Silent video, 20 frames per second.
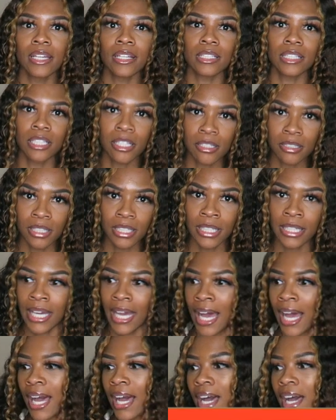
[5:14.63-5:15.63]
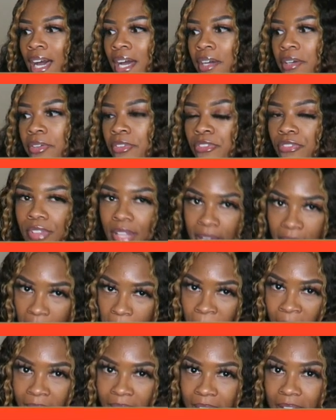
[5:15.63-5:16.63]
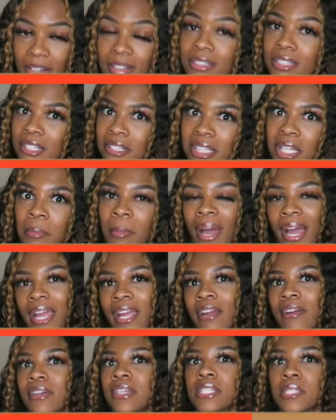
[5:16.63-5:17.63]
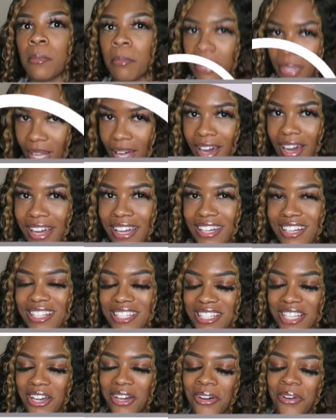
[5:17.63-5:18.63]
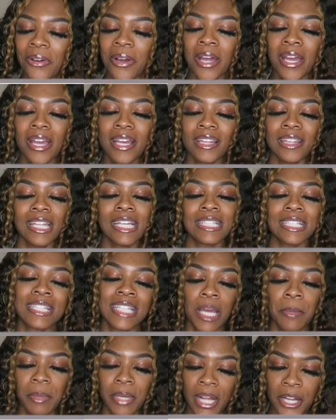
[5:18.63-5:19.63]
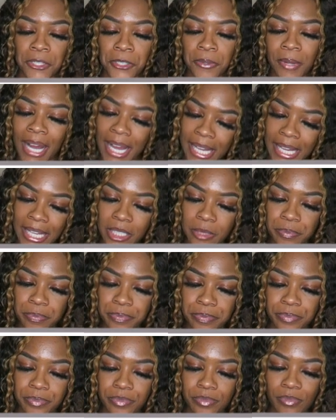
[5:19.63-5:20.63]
Clearly I flatter my hair. Clearly my hair is blonde. So that's the type of natural I am.